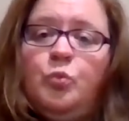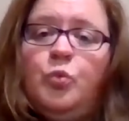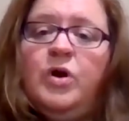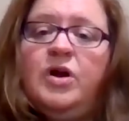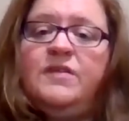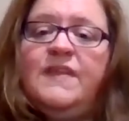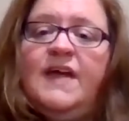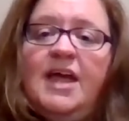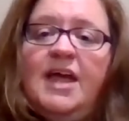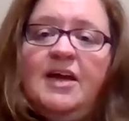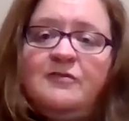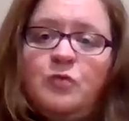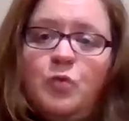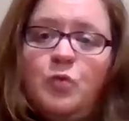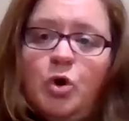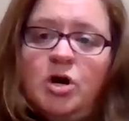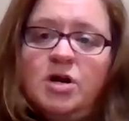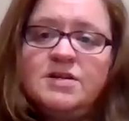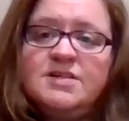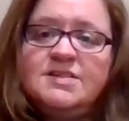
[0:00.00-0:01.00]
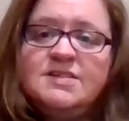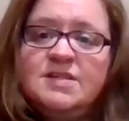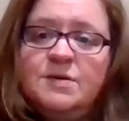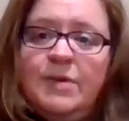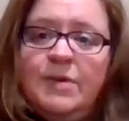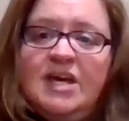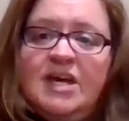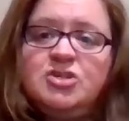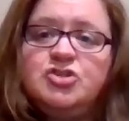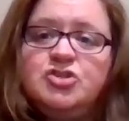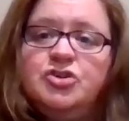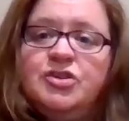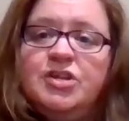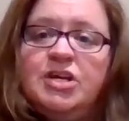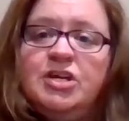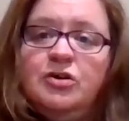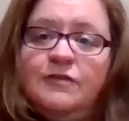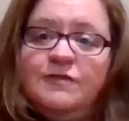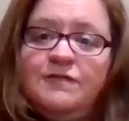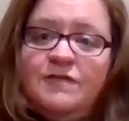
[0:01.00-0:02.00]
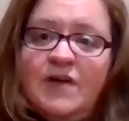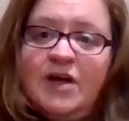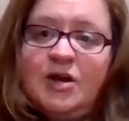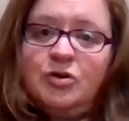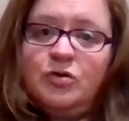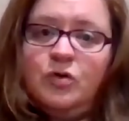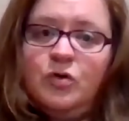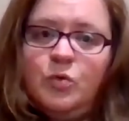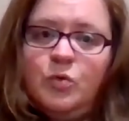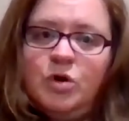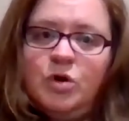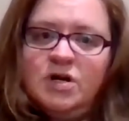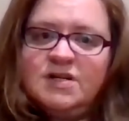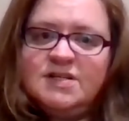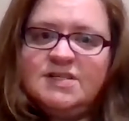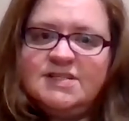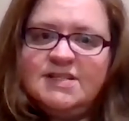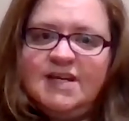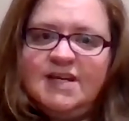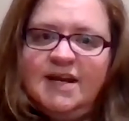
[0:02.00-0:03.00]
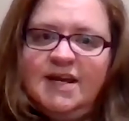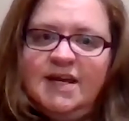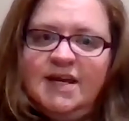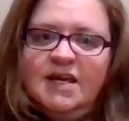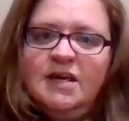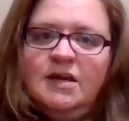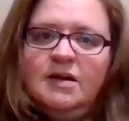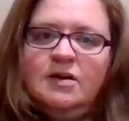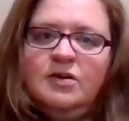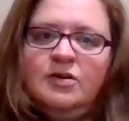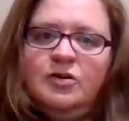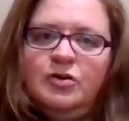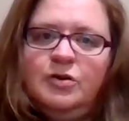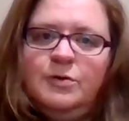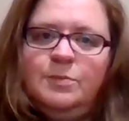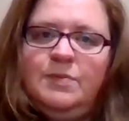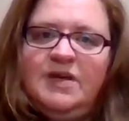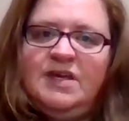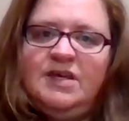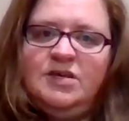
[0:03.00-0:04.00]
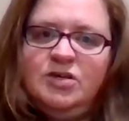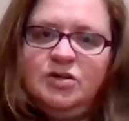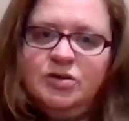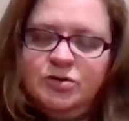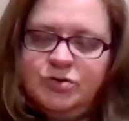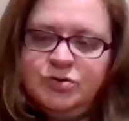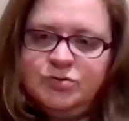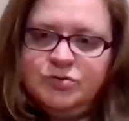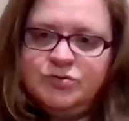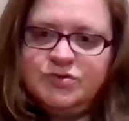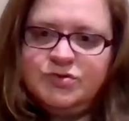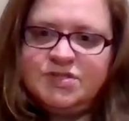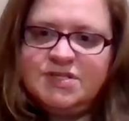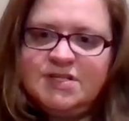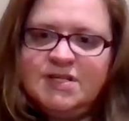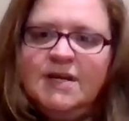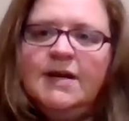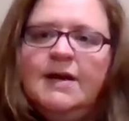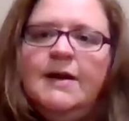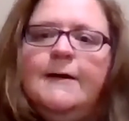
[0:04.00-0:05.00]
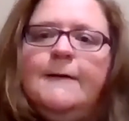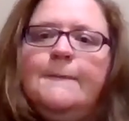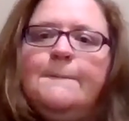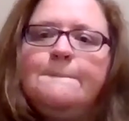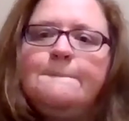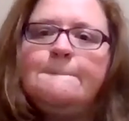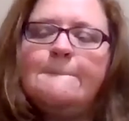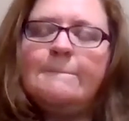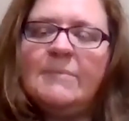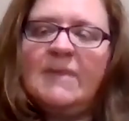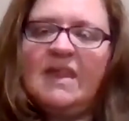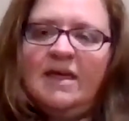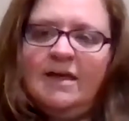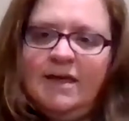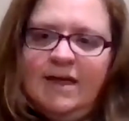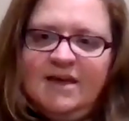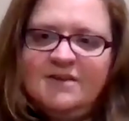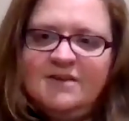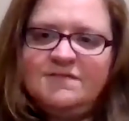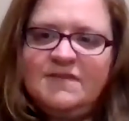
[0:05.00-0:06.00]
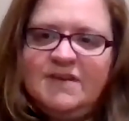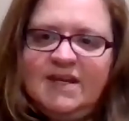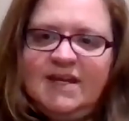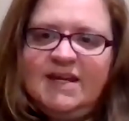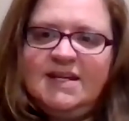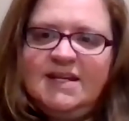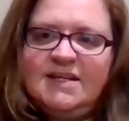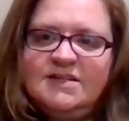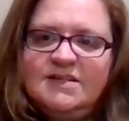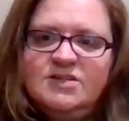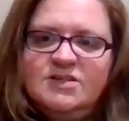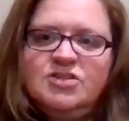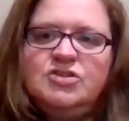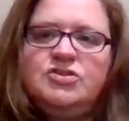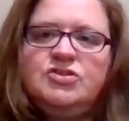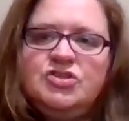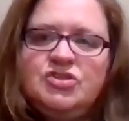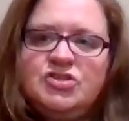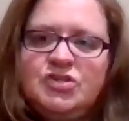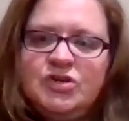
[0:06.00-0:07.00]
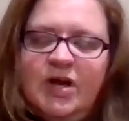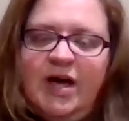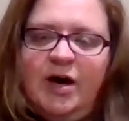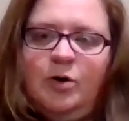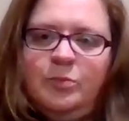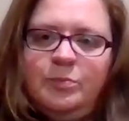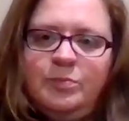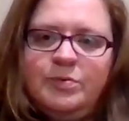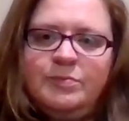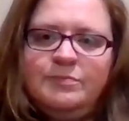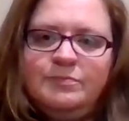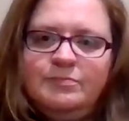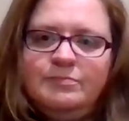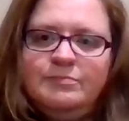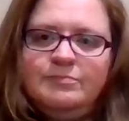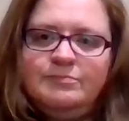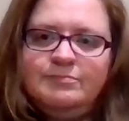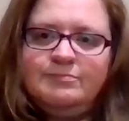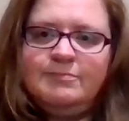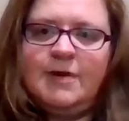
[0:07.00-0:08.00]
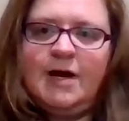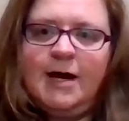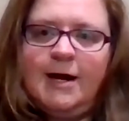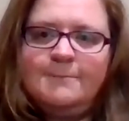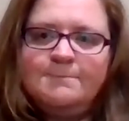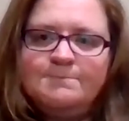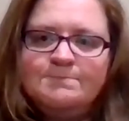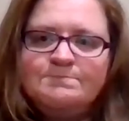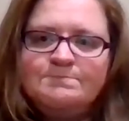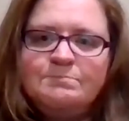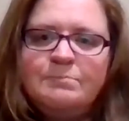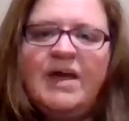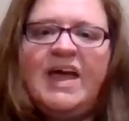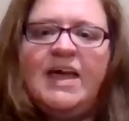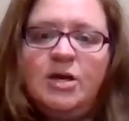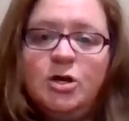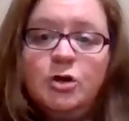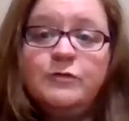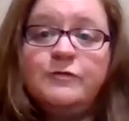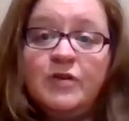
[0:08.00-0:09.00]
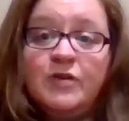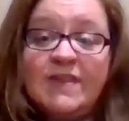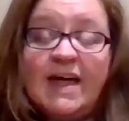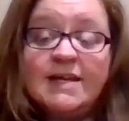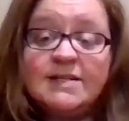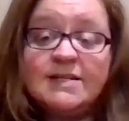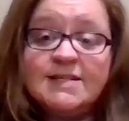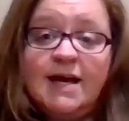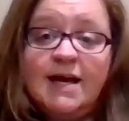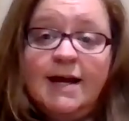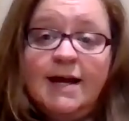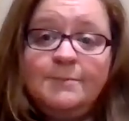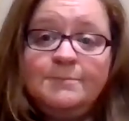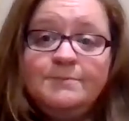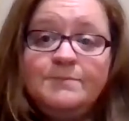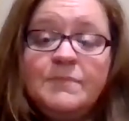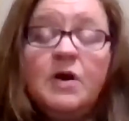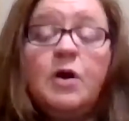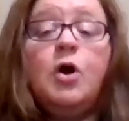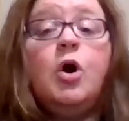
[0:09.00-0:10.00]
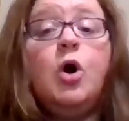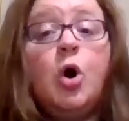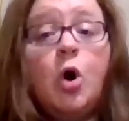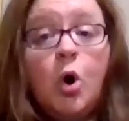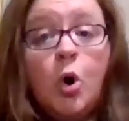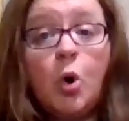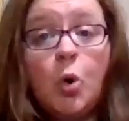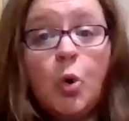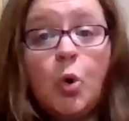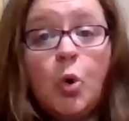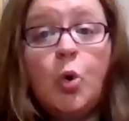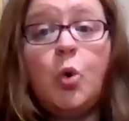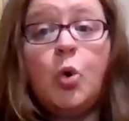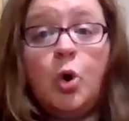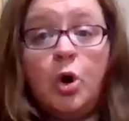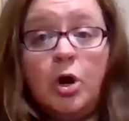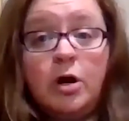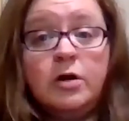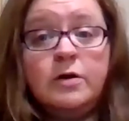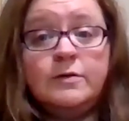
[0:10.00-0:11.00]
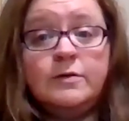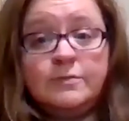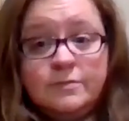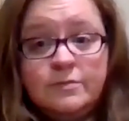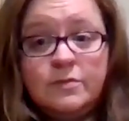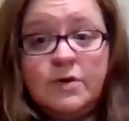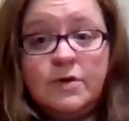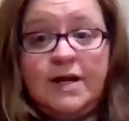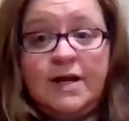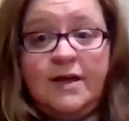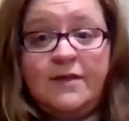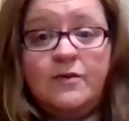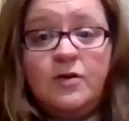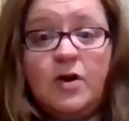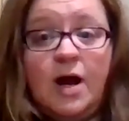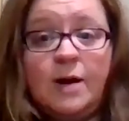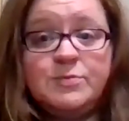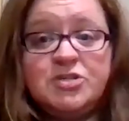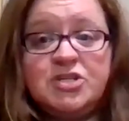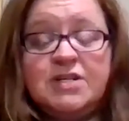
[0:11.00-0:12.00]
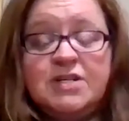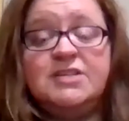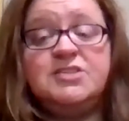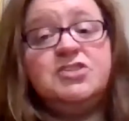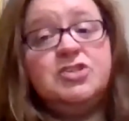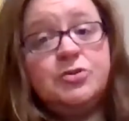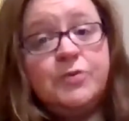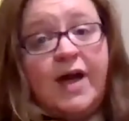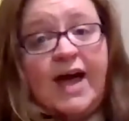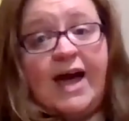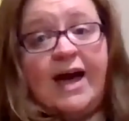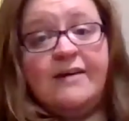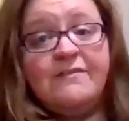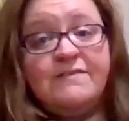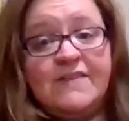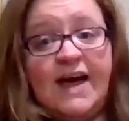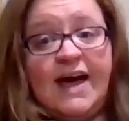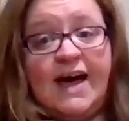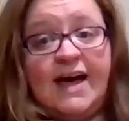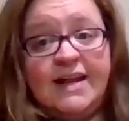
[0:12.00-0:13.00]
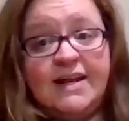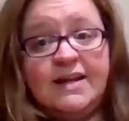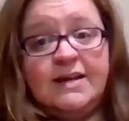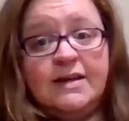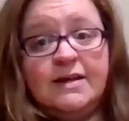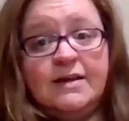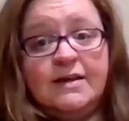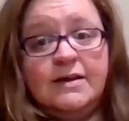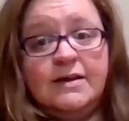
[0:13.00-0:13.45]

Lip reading: where they have worked to make sure that your federal work study could be used if needed to help pay you for that time. Or another option is you have that